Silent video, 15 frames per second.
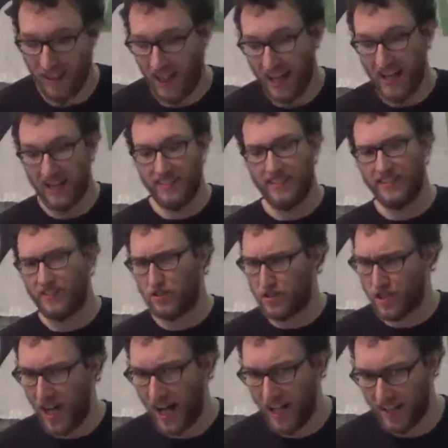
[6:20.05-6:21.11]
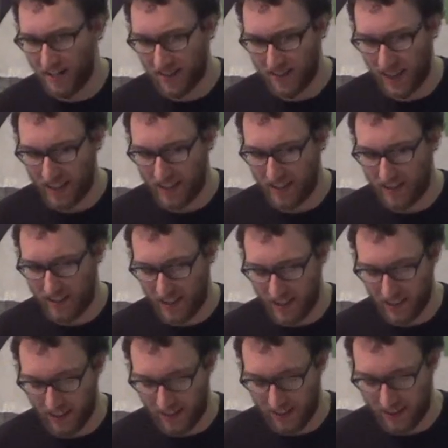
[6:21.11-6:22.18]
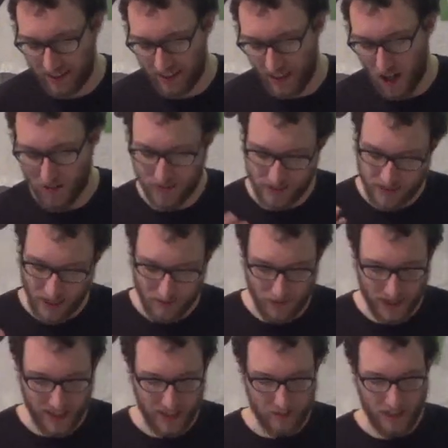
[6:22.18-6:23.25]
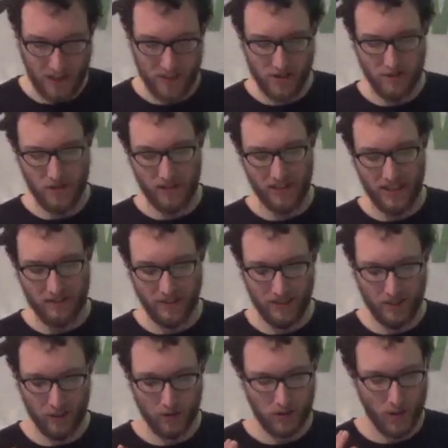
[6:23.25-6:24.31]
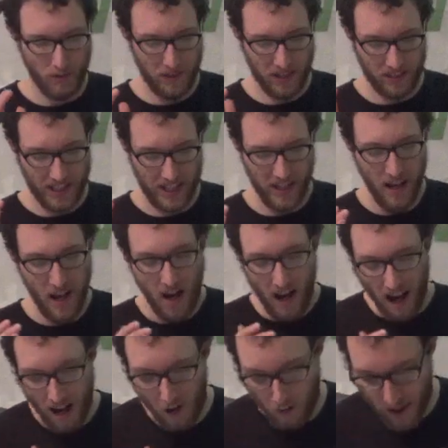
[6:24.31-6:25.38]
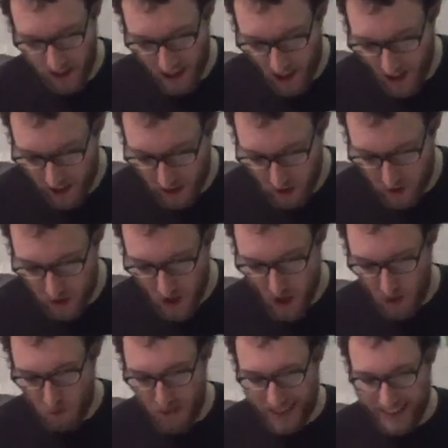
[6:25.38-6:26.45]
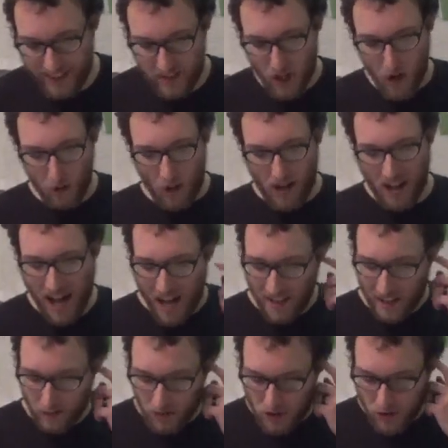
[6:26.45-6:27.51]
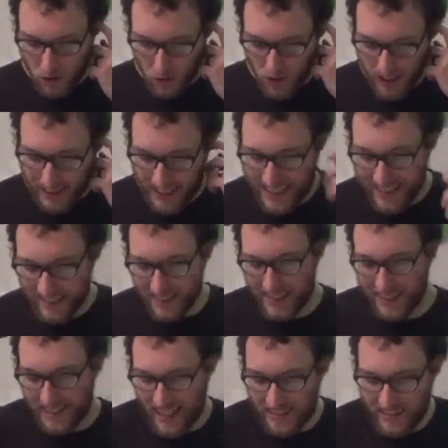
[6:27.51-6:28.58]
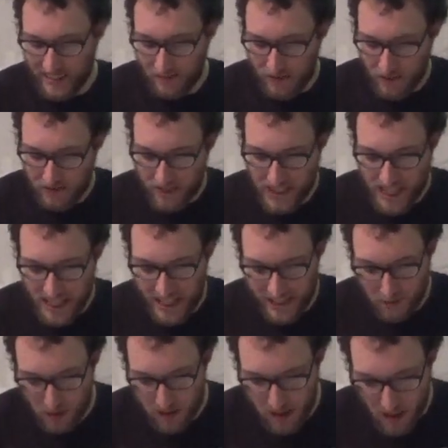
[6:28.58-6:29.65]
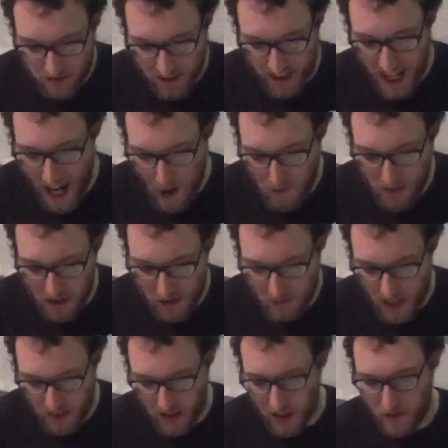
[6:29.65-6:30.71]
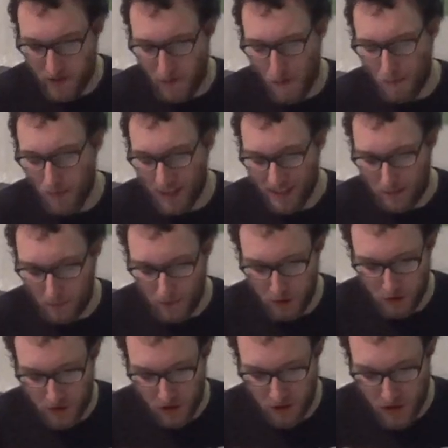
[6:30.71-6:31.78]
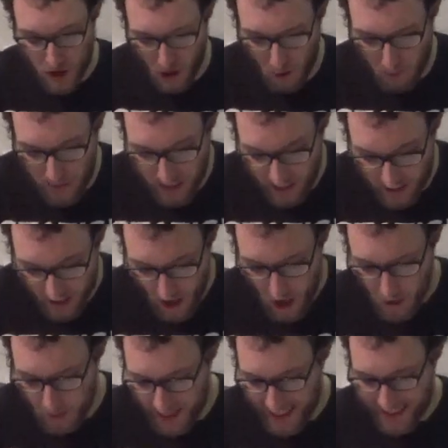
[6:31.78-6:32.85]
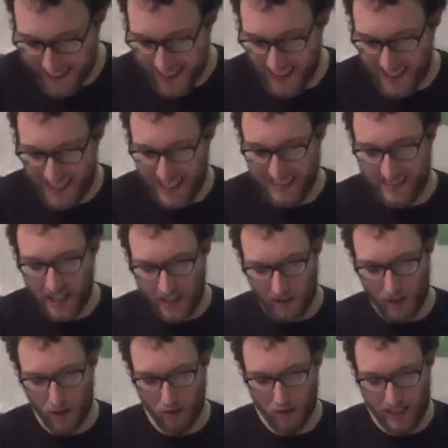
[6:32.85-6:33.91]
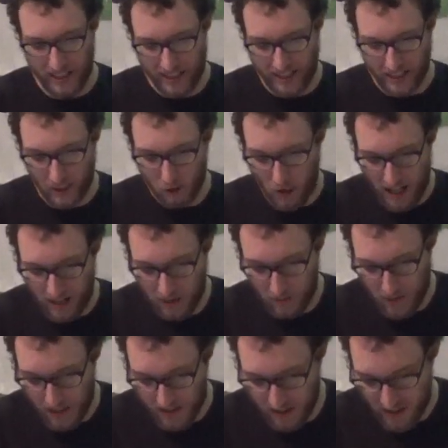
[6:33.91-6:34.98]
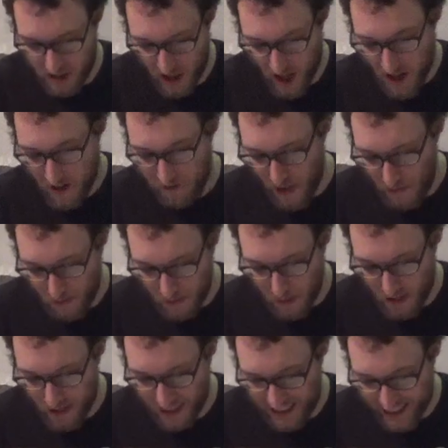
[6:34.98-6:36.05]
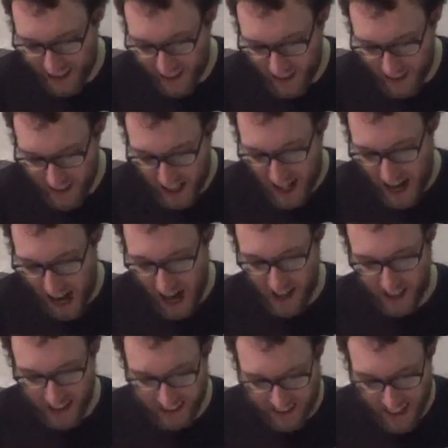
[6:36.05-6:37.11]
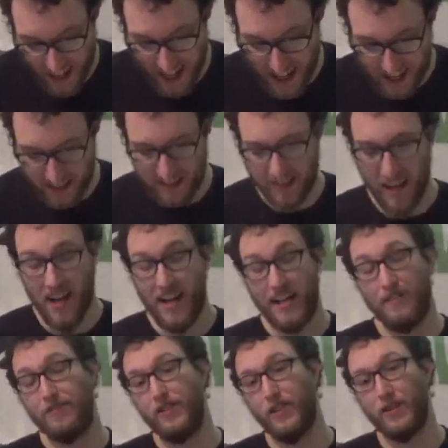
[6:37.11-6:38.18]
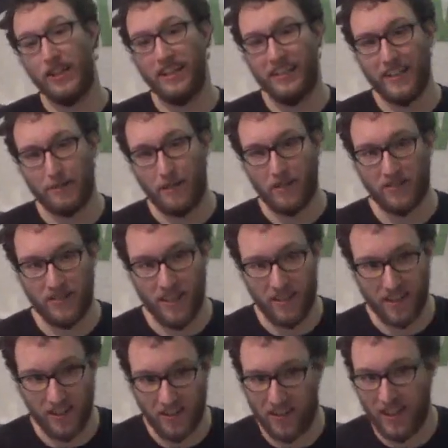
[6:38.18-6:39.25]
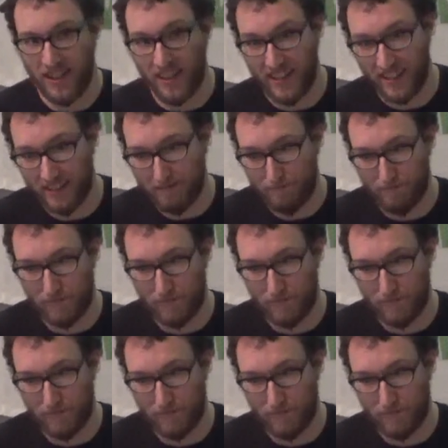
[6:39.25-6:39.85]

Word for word: and his child. I think off the top of my head, I'm not sure about that one. Don't quote me on that. Uh, one of the articles reads, while Holly was touring England in nineteen fifty-eight, he received an ominous message from a British producer, Joe Meek. Meek attended a tarot reading and acquired the message, February third, Holly dies. And if you know anything about tarot, uh,